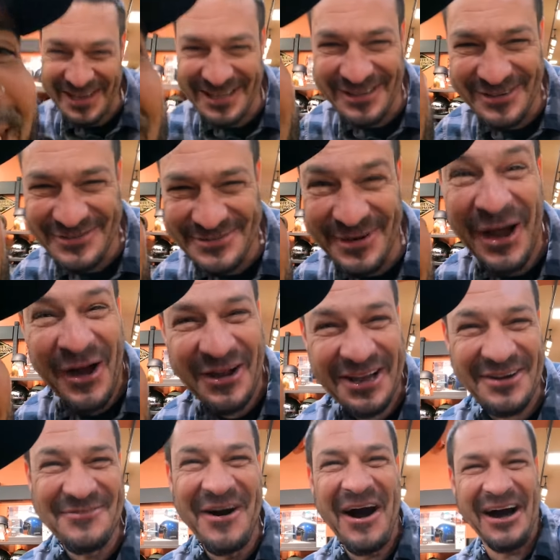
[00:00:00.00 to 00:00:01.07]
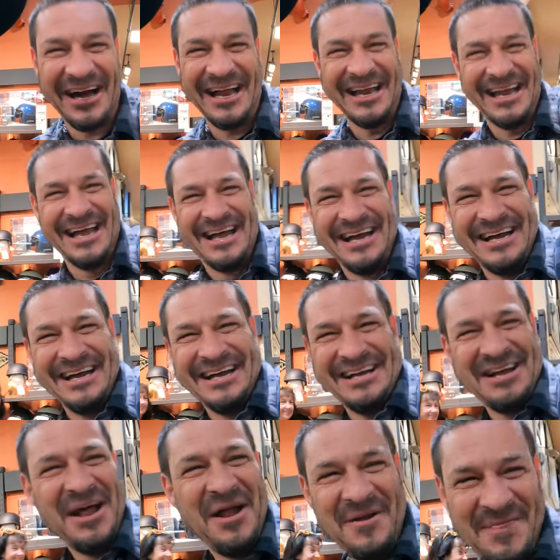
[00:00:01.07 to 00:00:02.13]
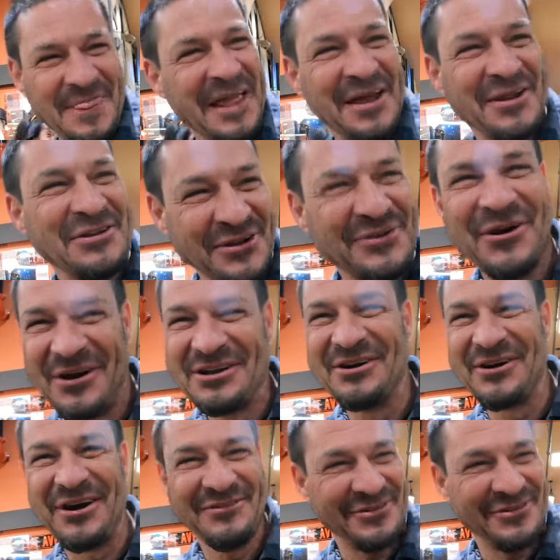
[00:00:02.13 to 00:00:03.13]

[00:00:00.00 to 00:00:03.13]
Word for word: love you. Oh, come on. You, you, you, just want to ride behind you, me,